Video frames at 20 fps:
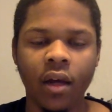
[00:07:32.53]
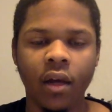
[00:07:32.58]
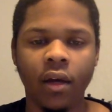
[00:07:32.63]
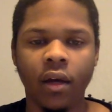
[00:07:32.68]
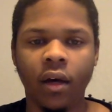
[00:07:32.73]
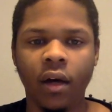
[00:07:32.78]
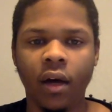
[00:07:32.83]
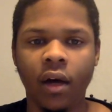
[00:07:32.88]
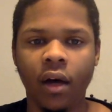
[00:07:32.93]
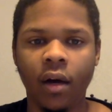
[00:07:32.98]

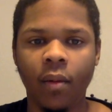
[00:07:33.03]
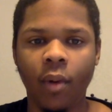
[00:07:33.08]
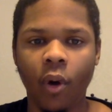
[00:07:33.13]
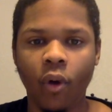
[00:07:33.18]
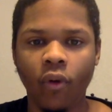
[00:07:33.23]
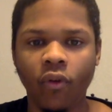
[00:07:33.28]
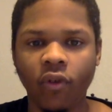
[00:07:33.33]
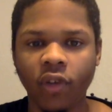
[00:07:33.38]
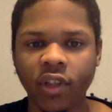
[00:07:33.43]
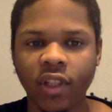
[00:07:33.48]

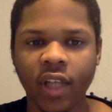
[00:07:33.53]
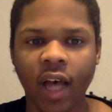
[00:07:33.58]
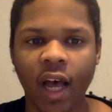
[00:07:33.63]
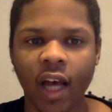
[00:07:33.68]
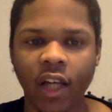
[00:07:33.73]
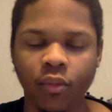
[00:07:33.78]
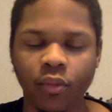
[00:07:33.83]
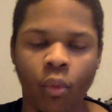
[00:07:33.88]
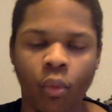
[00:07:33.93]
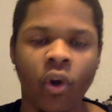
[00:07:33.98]

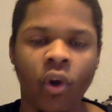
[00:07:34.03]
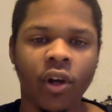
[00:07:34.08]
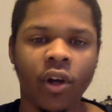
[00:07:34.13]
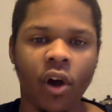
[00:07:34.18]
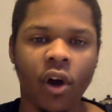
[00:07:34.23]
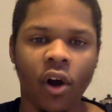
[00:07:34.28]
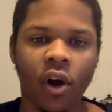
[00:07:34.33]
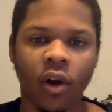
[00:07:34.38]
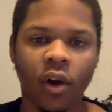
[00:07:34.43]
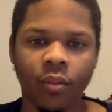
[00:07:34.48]
oversized point
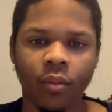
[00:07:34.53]
guard.